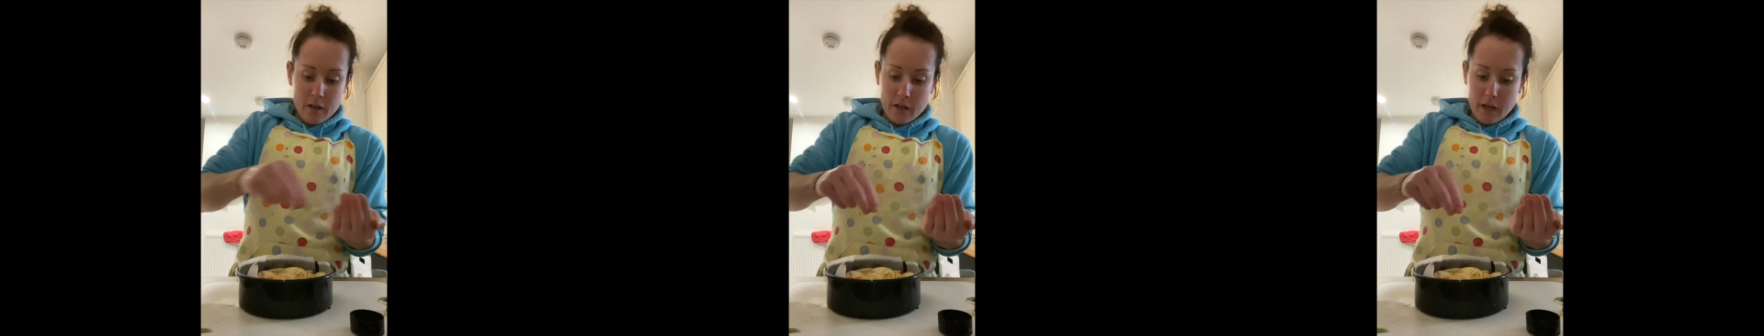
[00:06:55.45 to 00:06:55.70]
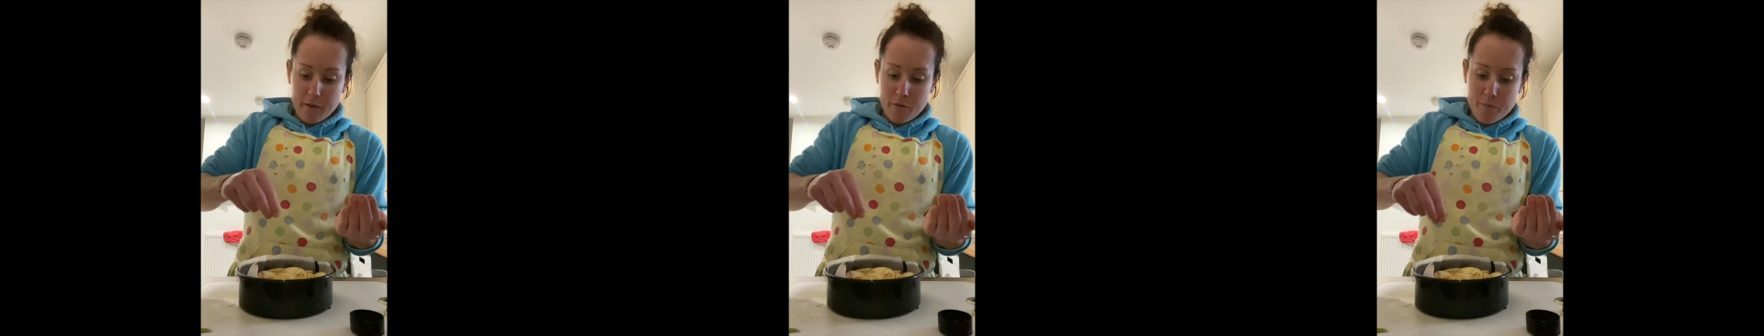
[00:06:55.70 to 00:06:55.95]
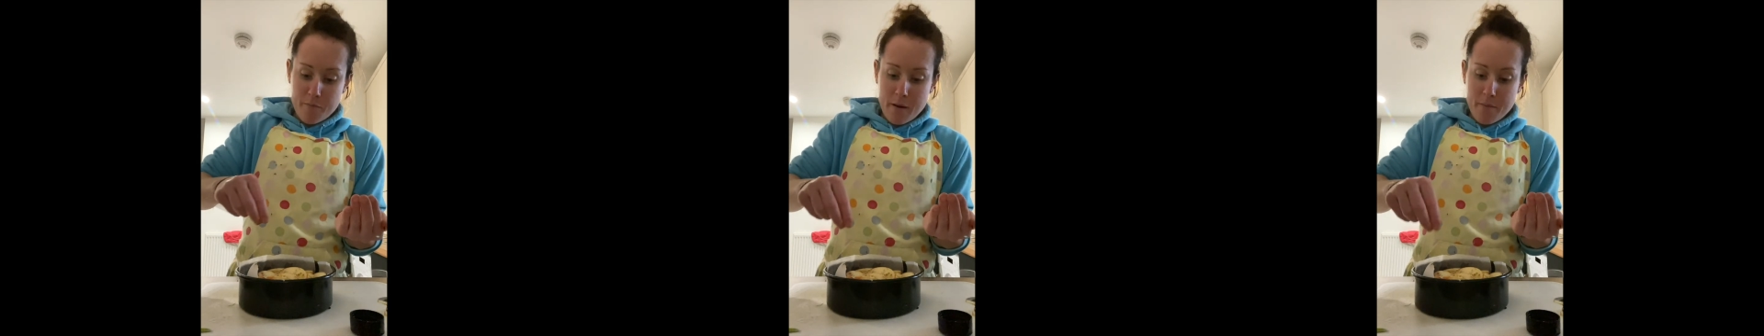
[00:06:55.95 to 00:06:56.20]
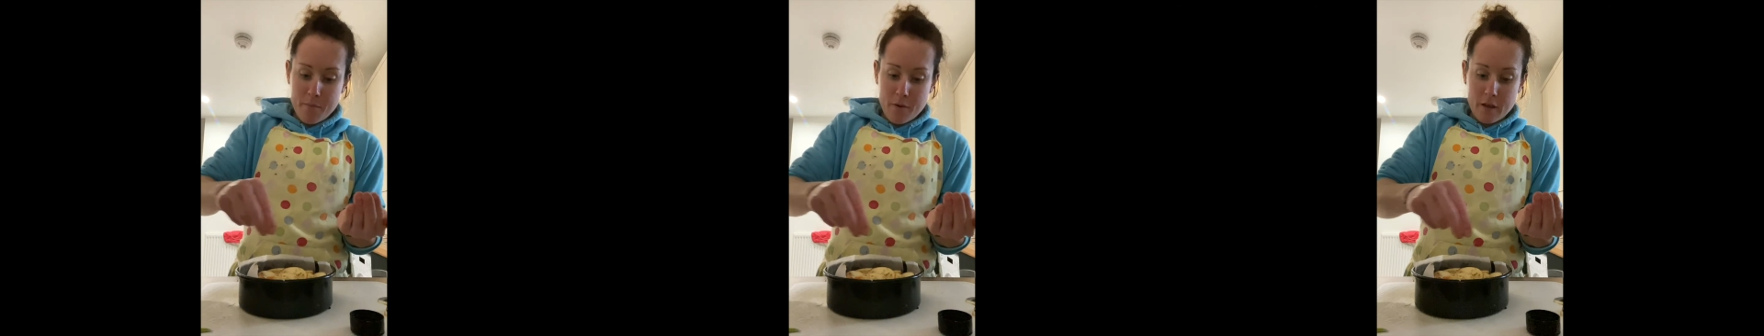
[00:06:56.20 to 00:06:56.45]
okay,
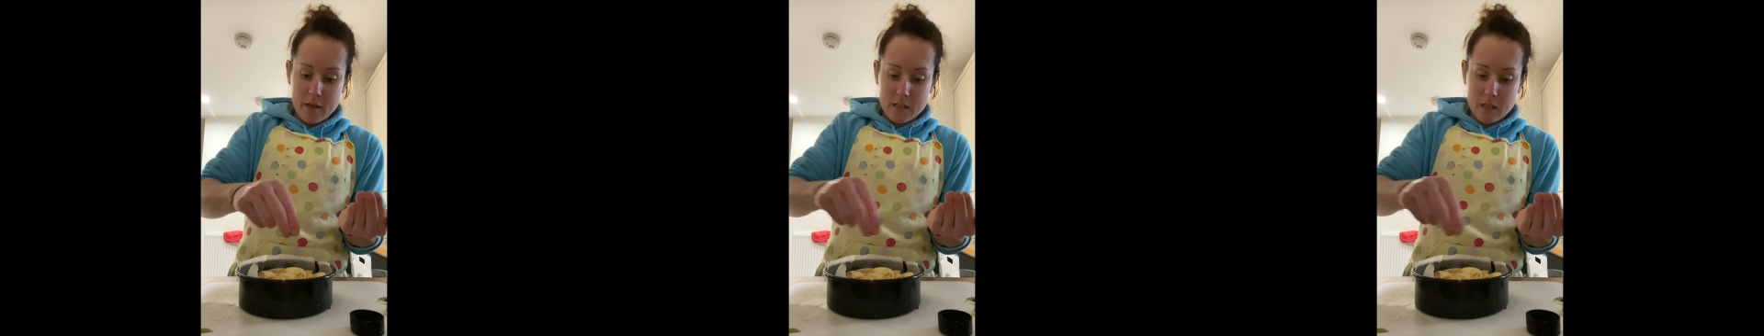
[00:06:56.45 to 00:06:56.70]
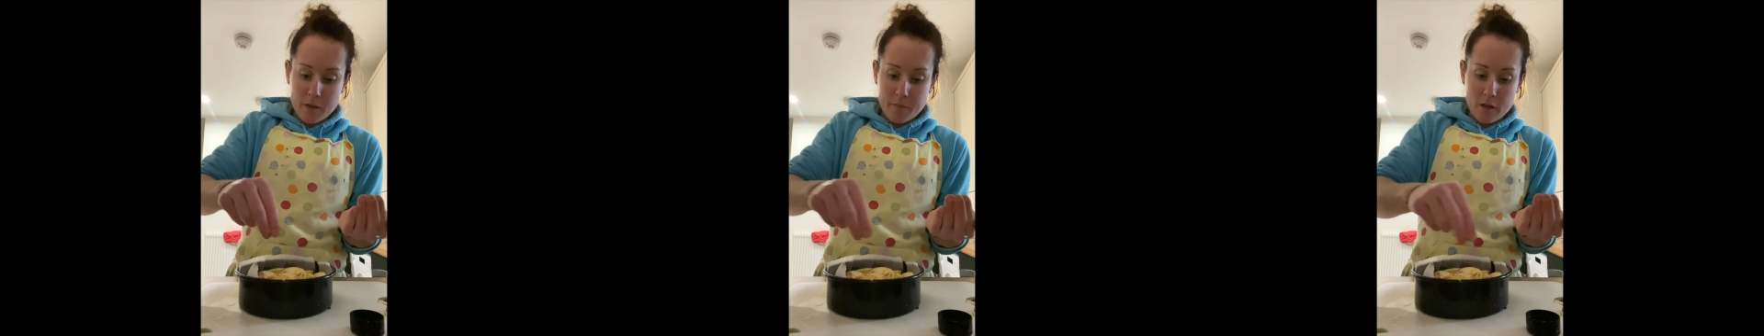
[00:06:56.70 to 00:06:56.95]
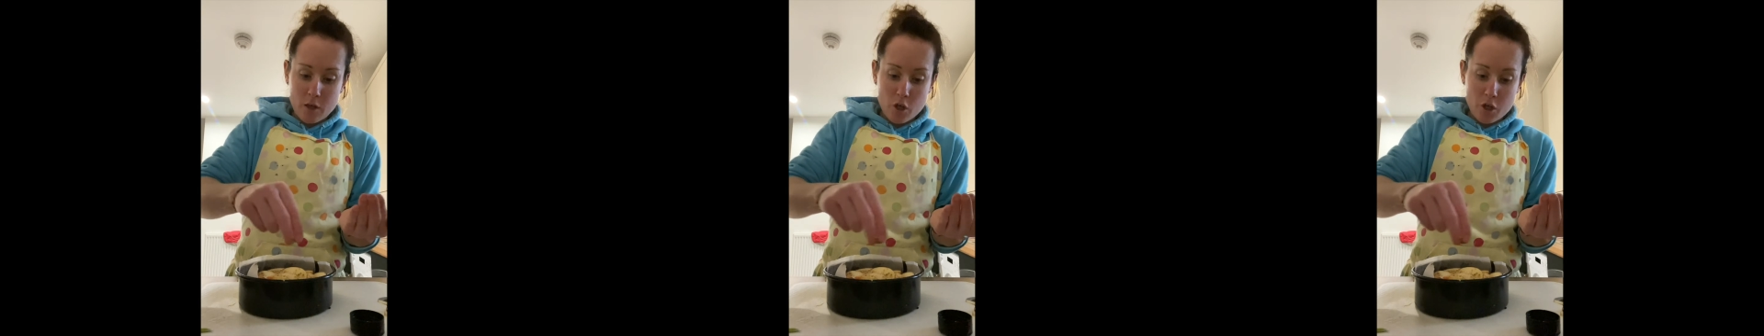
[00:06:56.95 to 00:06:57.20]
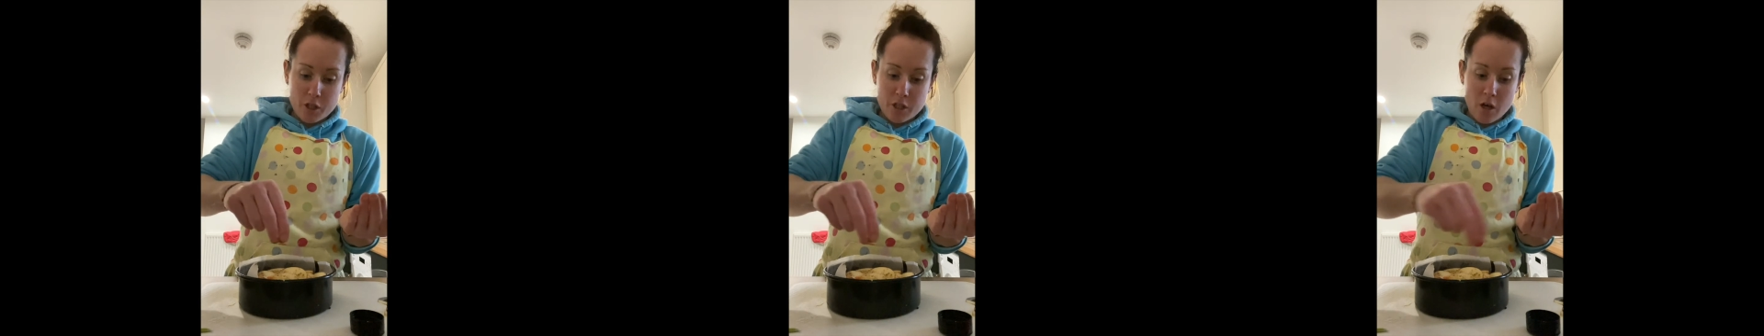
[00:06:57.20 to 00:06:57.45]
remember that it's going to
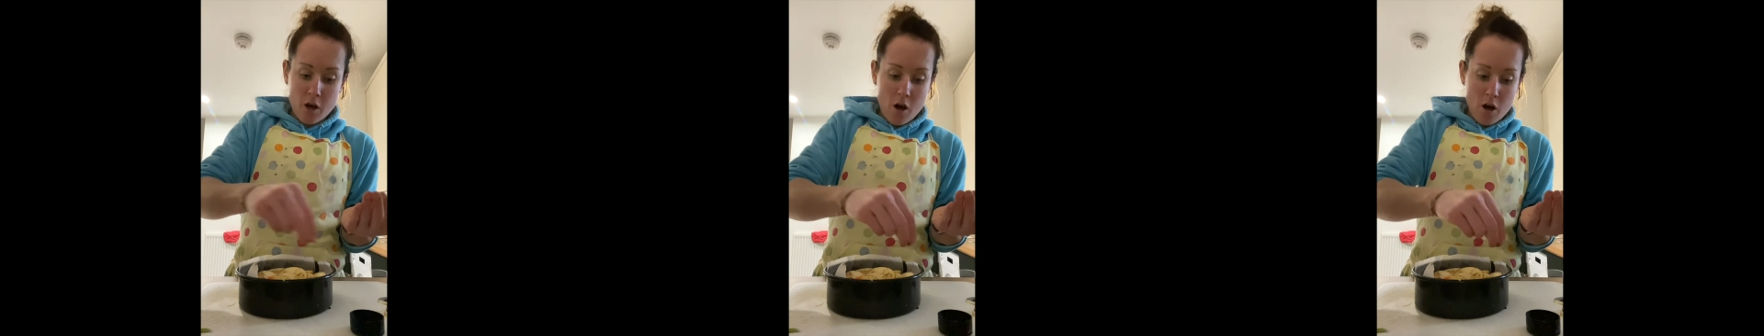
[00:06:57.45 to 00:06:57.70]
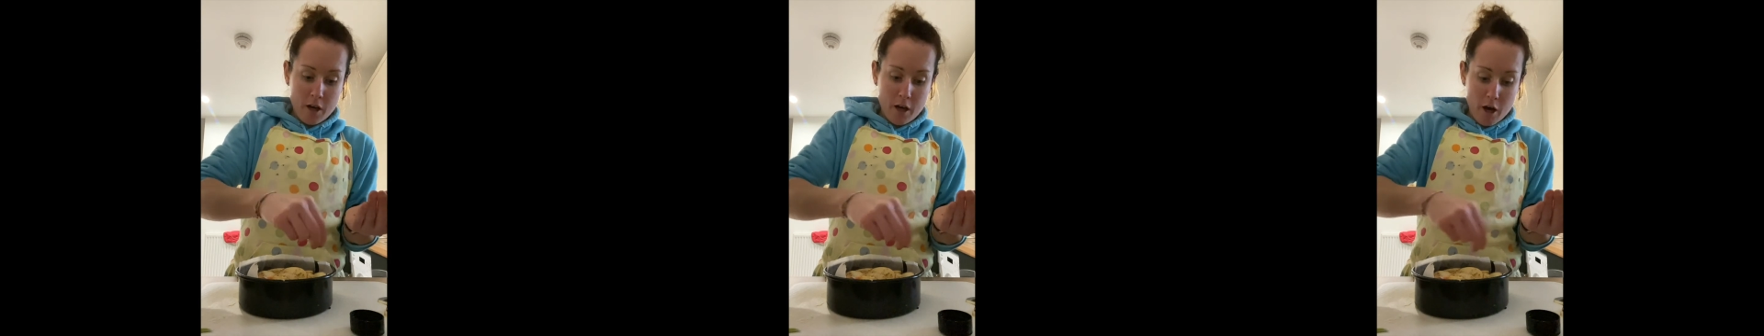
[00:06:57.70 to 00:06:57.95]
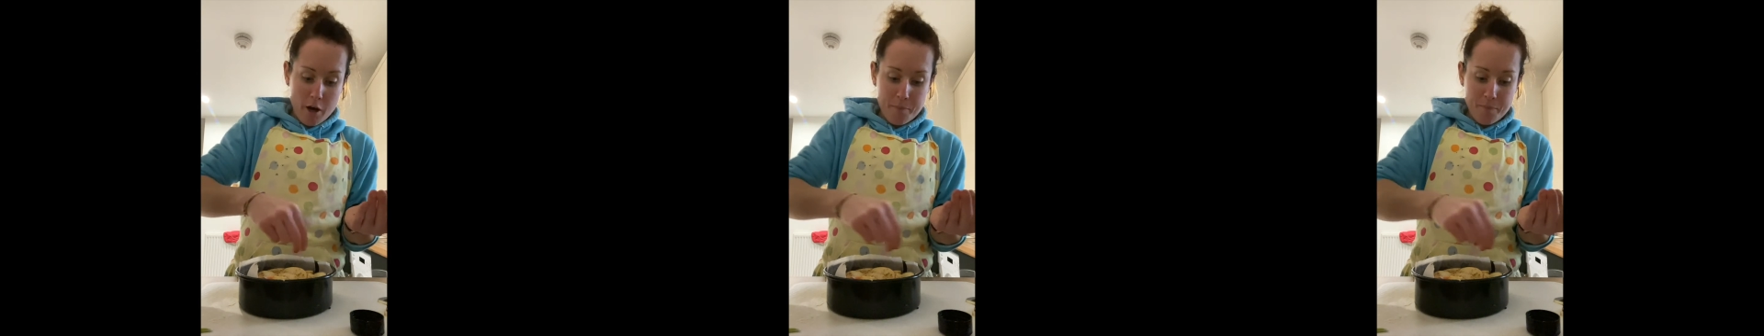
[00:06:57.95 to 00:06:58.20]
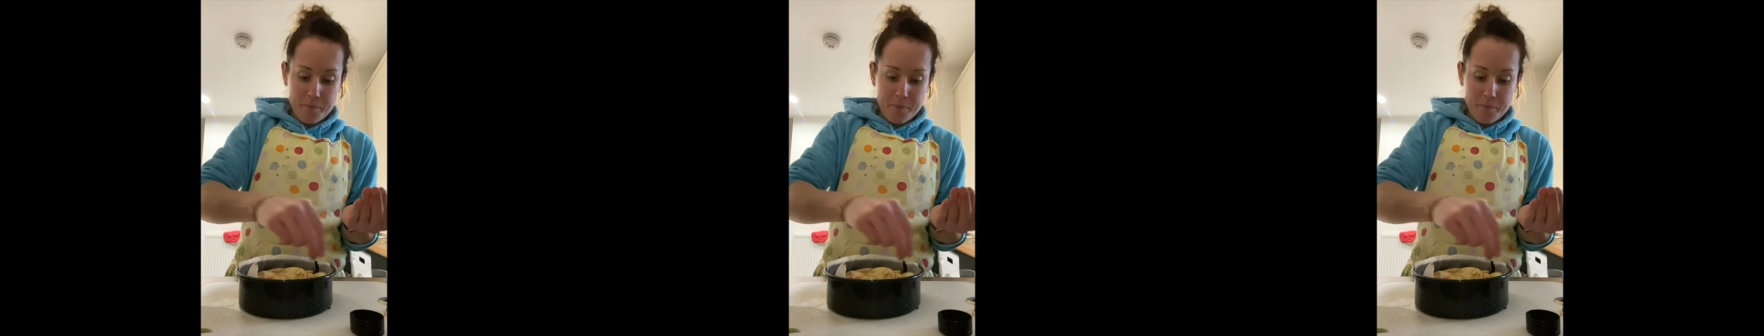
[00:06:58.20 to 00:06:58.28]
look darker.